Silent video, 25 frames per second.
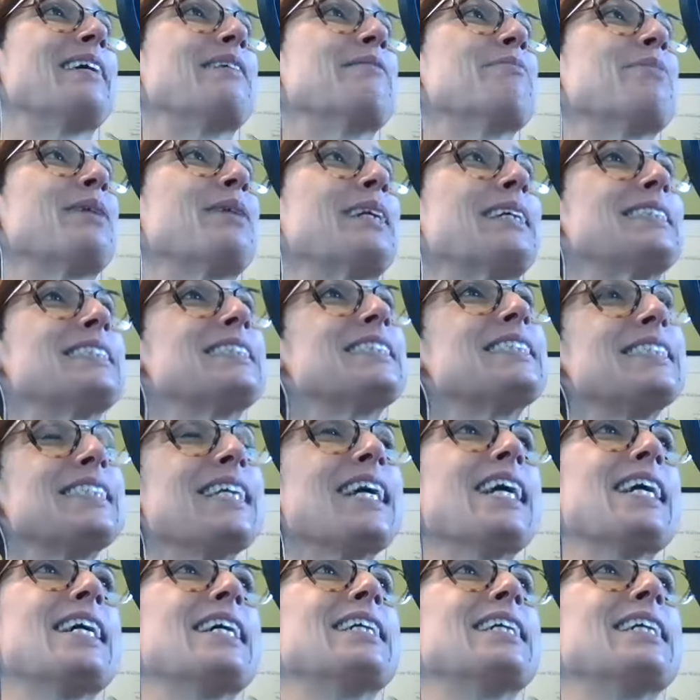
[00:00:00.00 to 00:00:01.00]
But
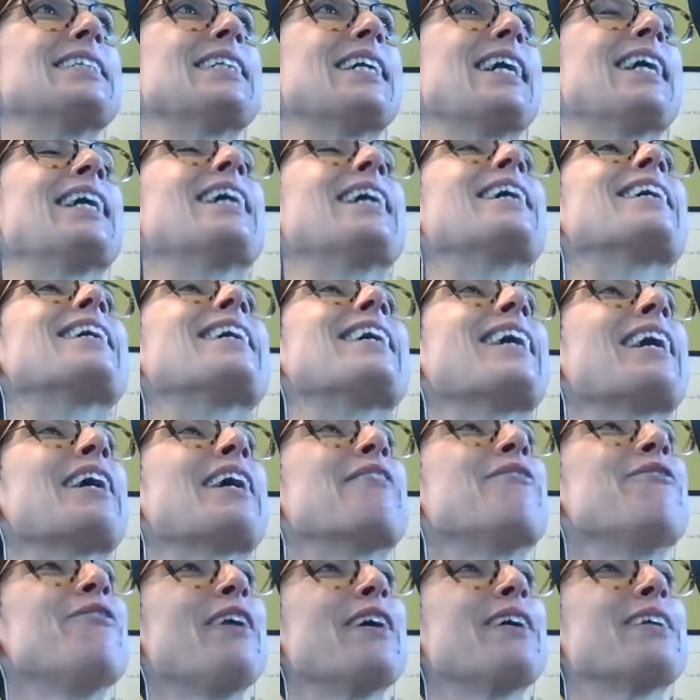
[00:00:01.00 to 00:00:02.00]
instead, I
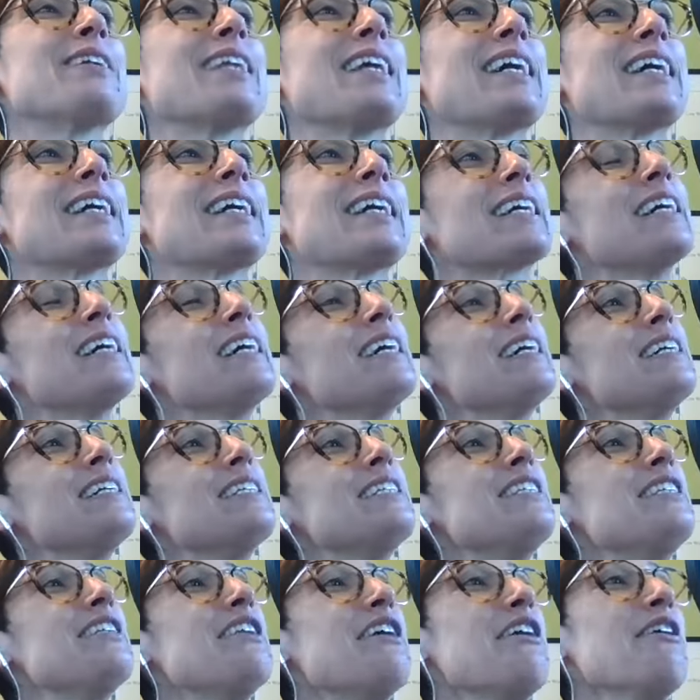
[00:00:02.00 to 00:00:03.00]
felt like,
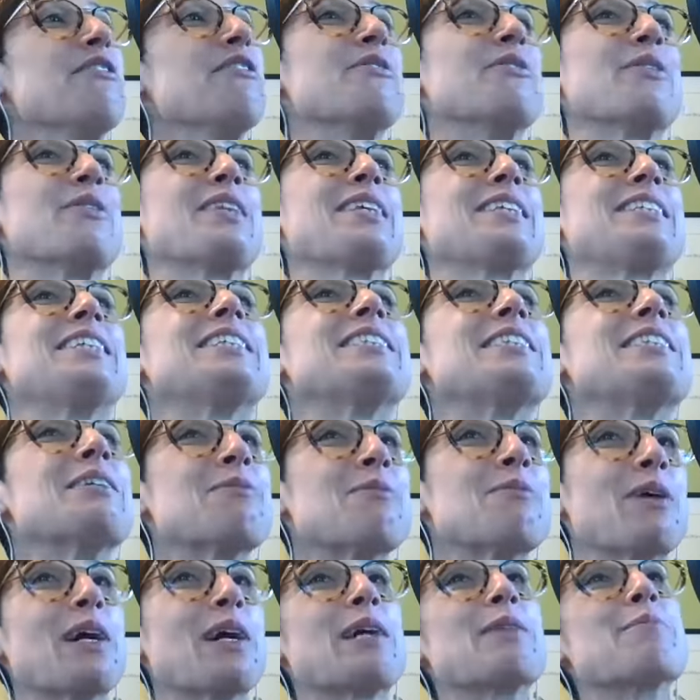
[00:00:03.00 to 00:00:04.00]
no, this
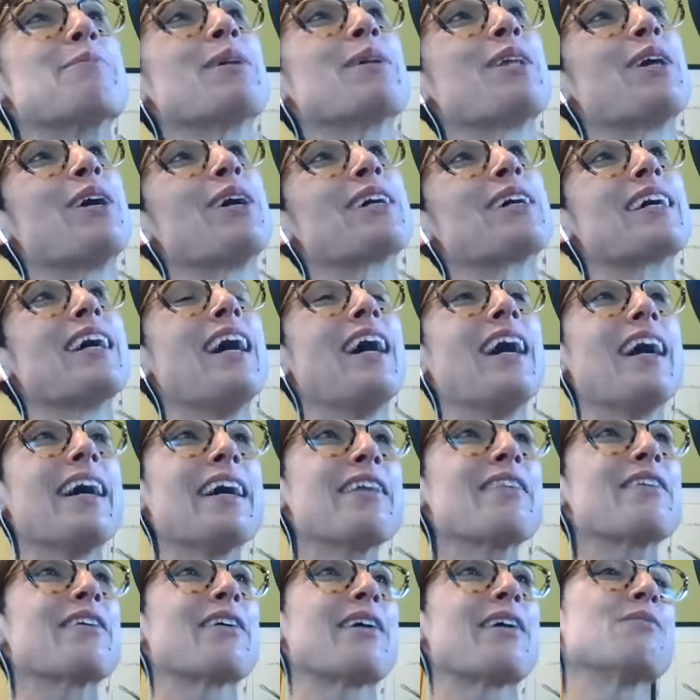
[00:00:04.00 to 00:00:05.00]
isn't where I belong either.